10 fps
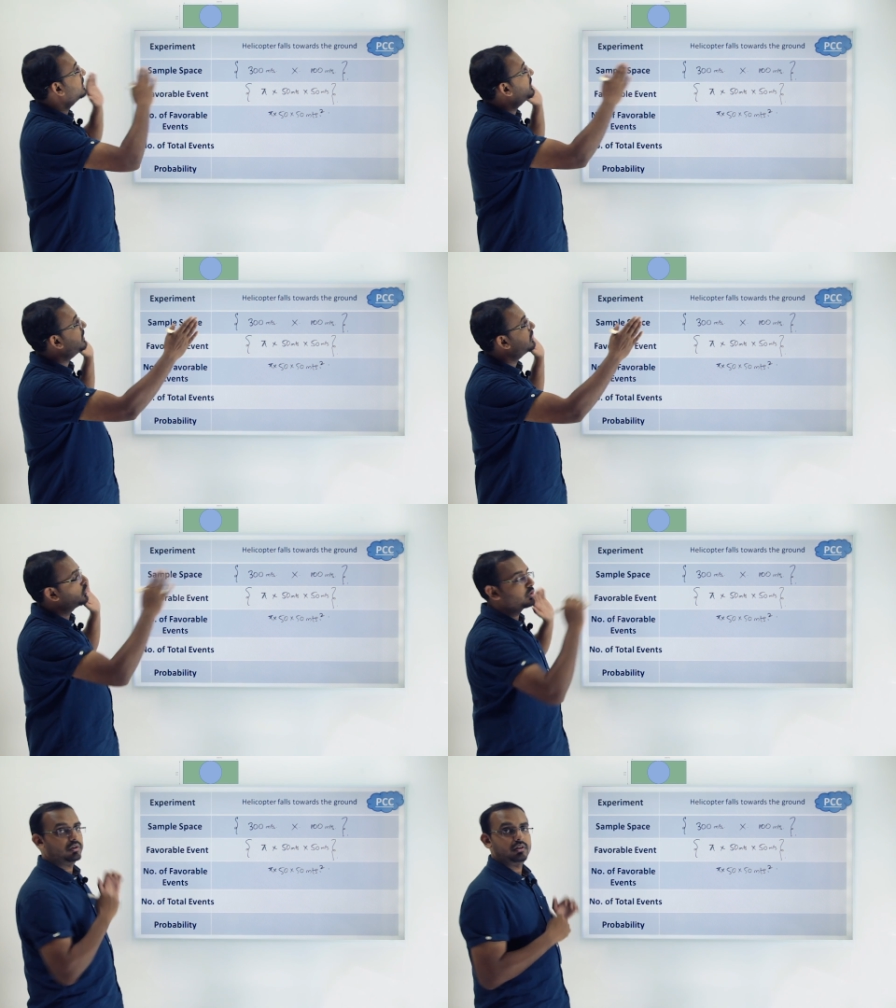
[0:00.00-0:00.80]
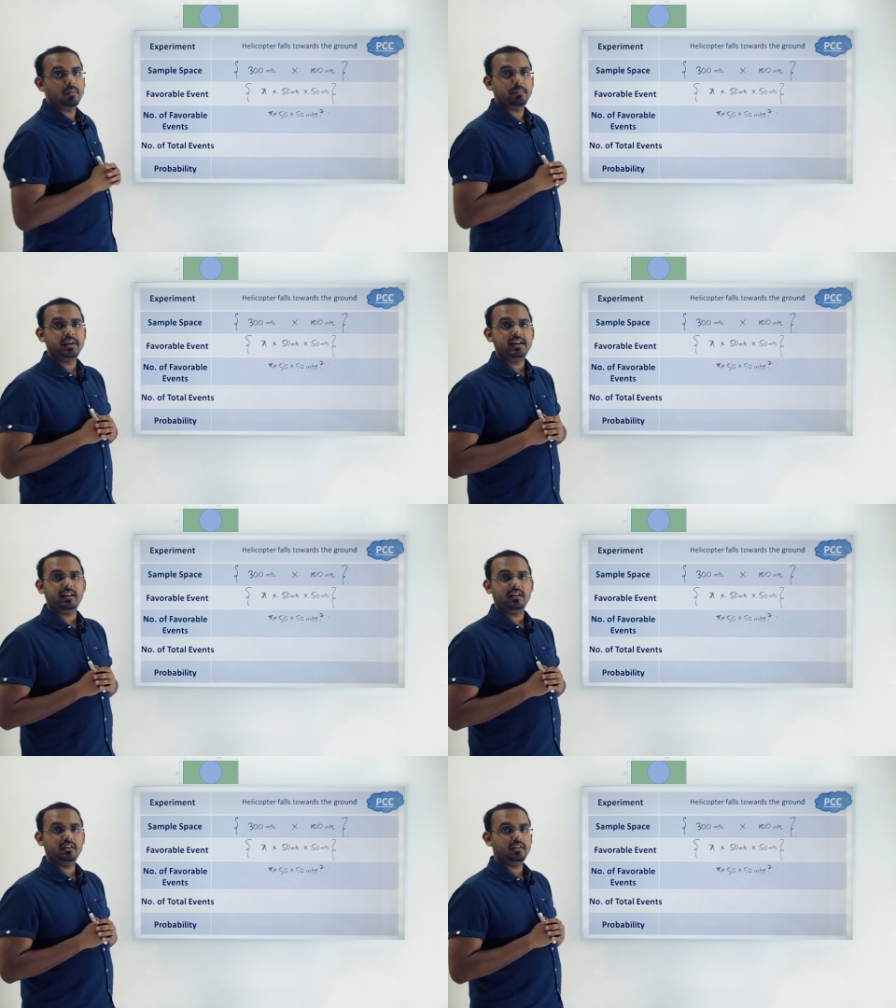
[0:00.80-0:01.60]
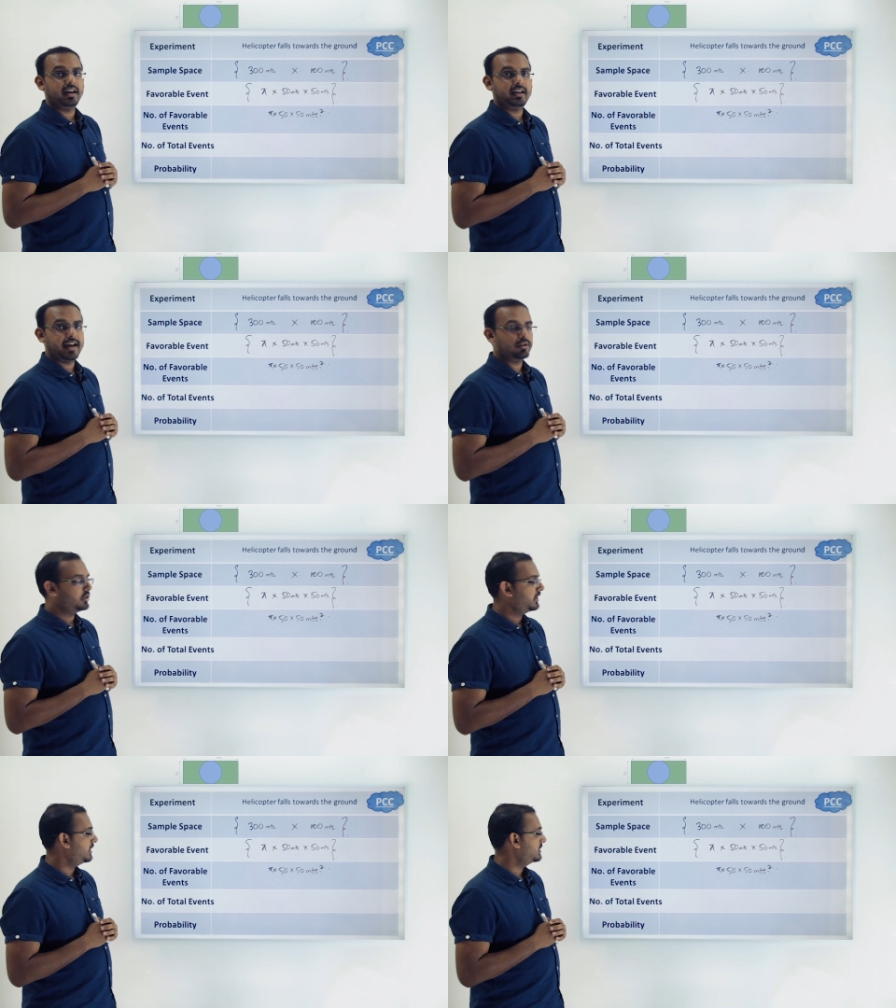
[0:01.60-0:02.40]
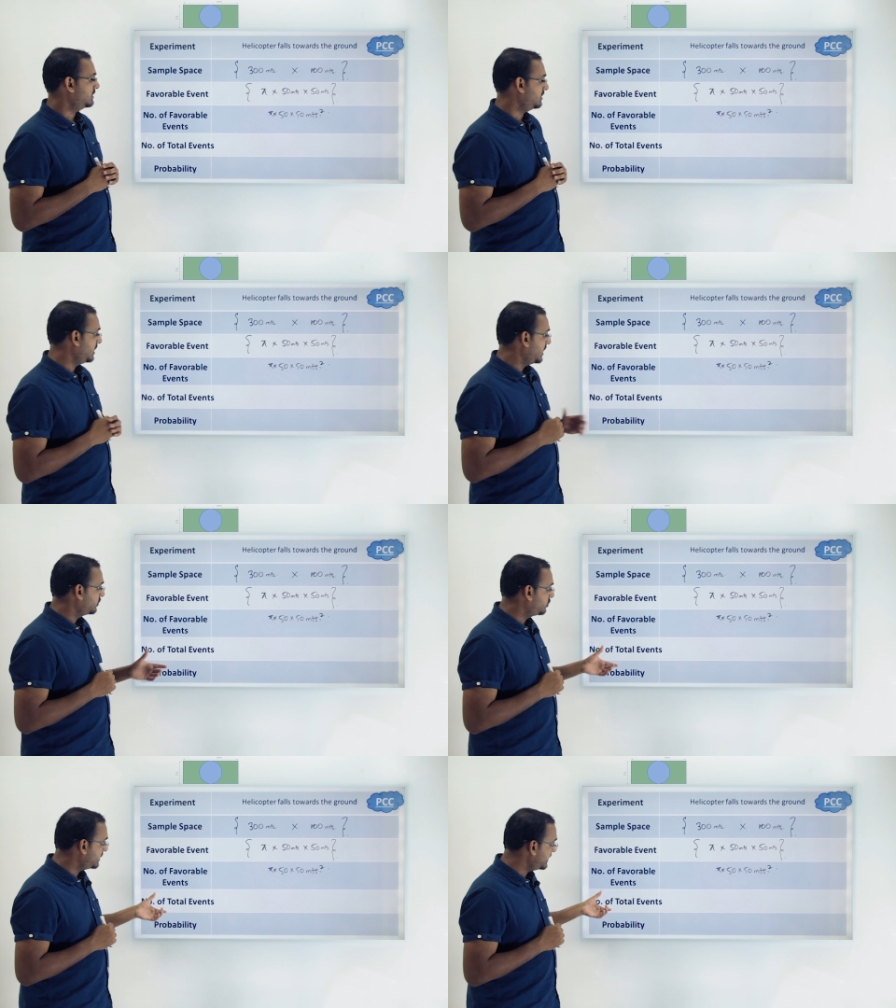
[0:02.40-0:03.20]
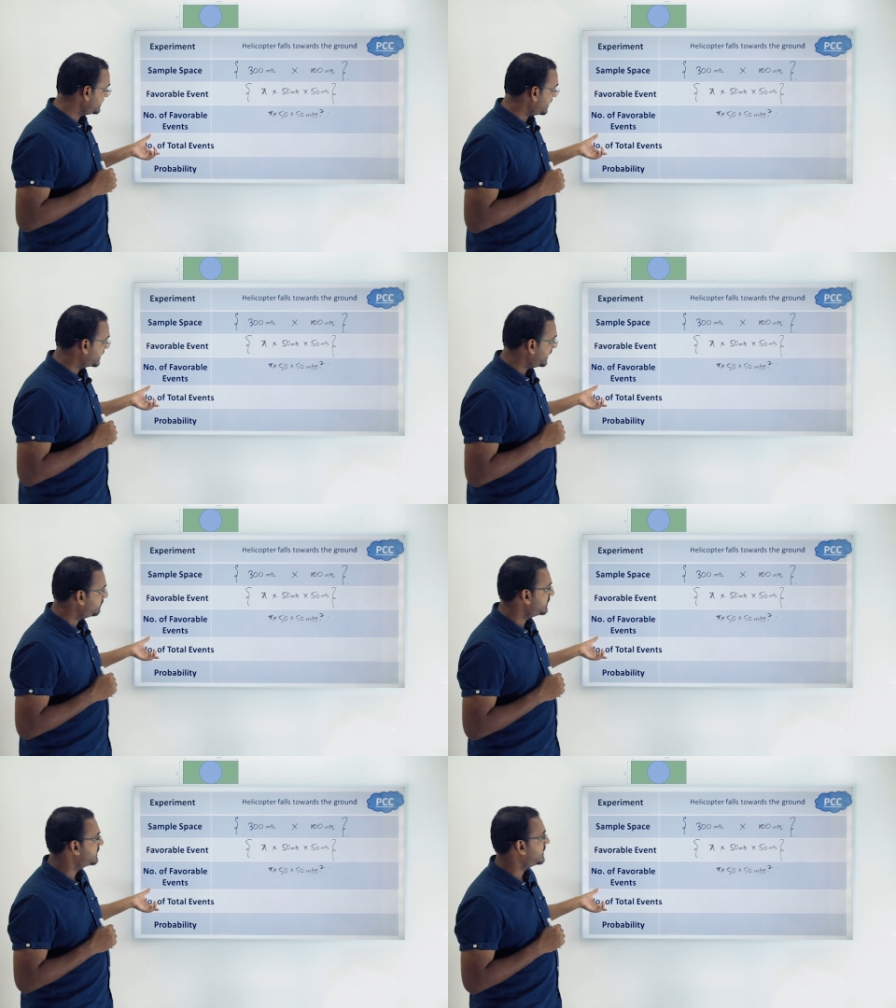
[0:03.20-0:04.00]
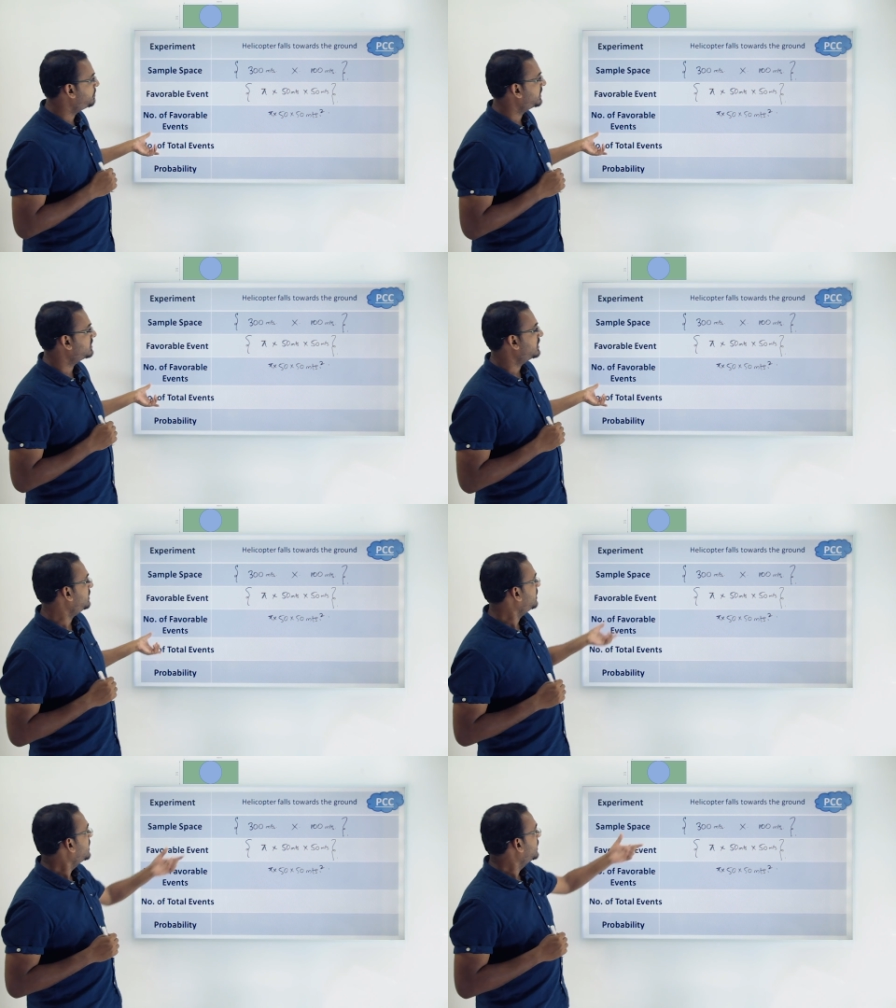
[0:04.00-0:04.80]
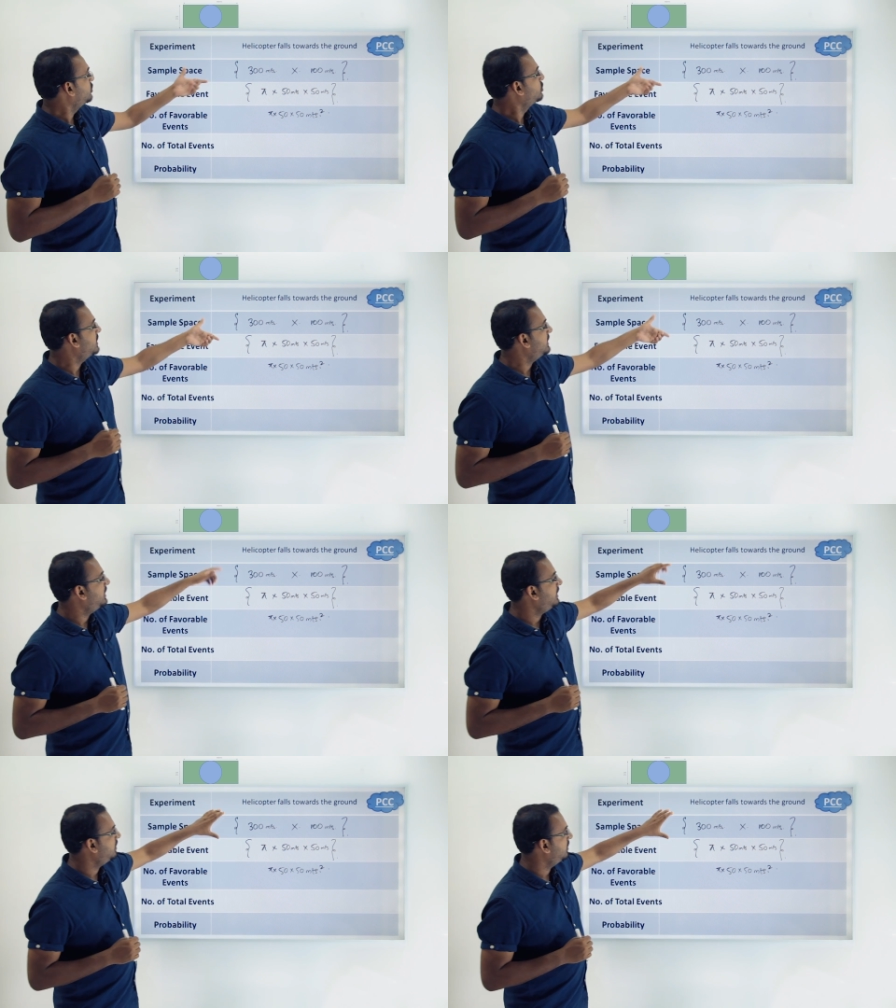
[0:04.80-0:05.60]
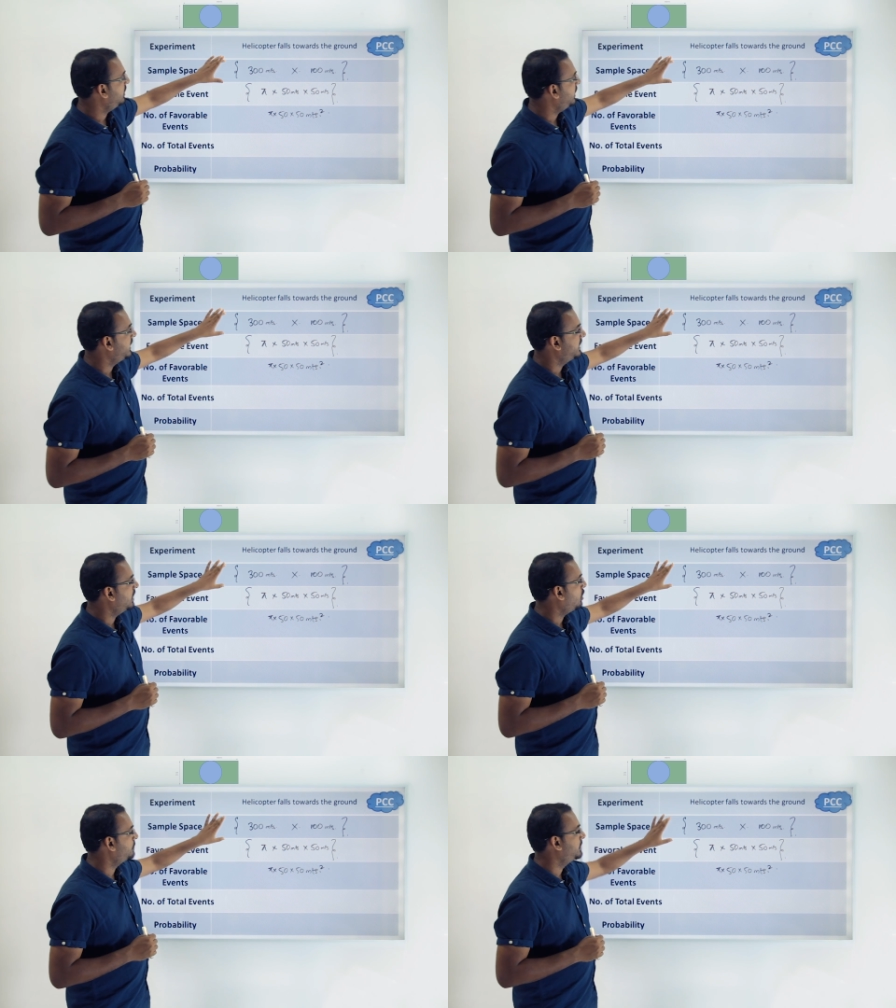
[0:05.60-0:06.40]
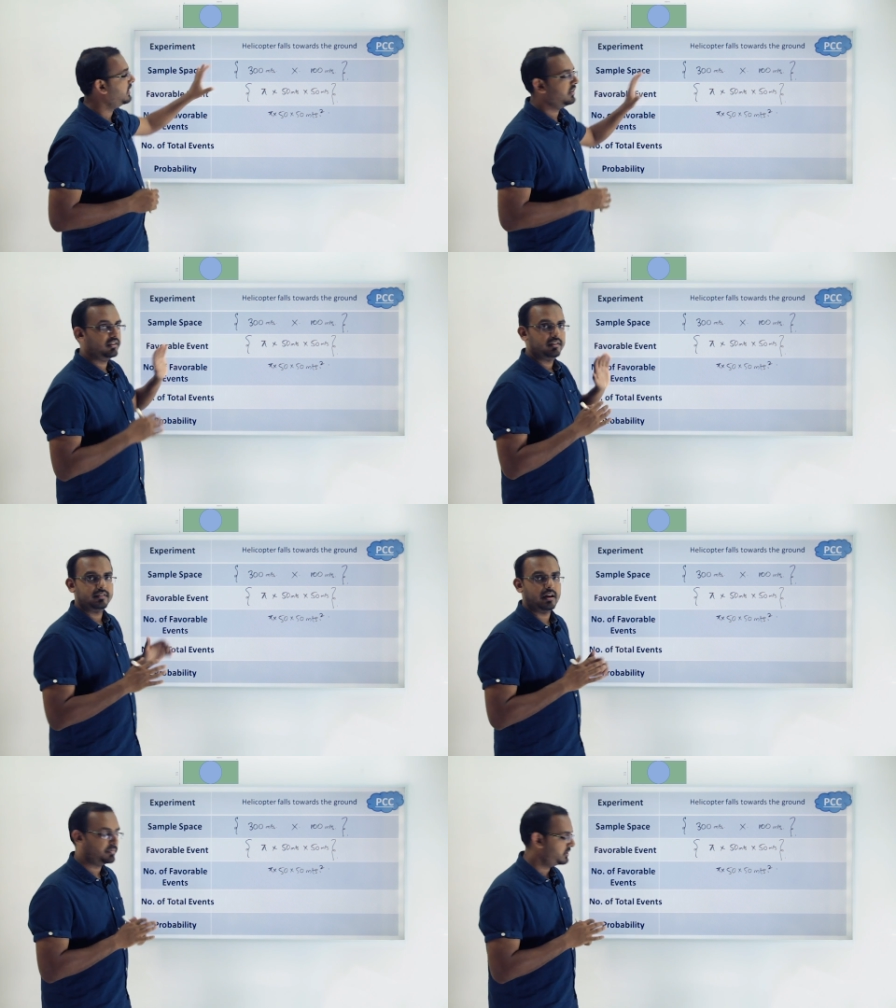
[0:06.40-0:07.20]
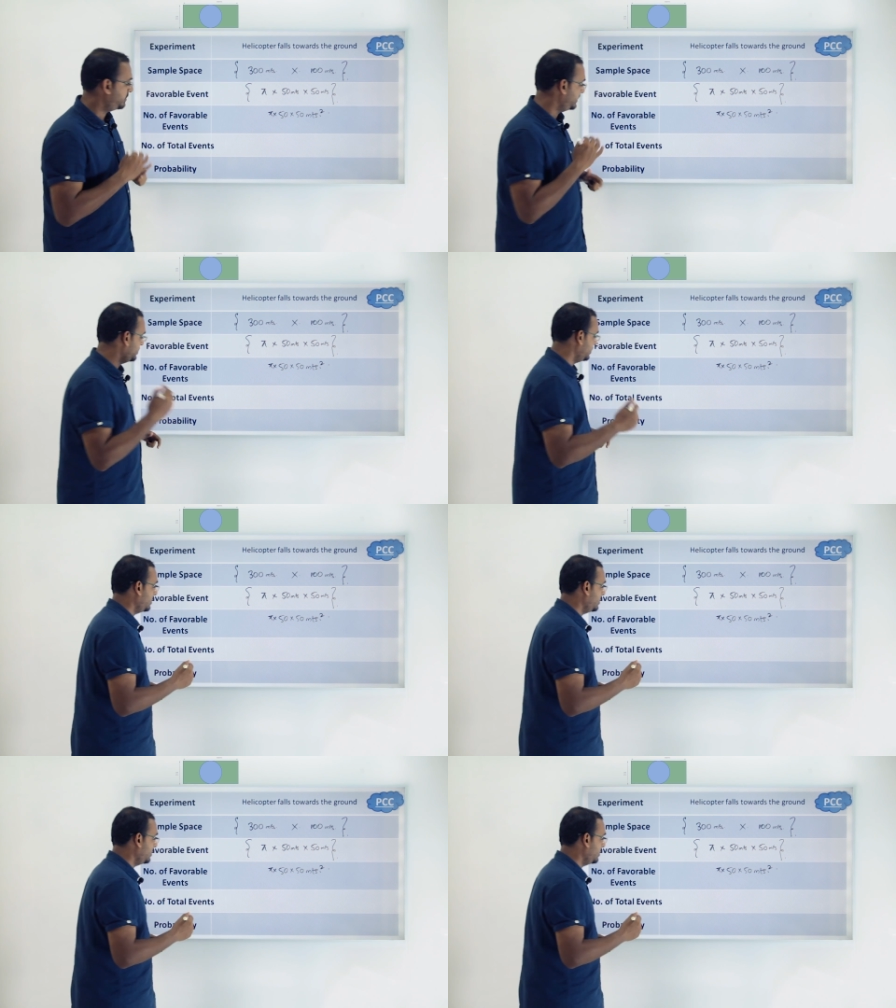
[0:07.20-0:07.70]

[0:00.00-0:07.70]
the complete rectangular region. So this again will represent using the area of the sample space.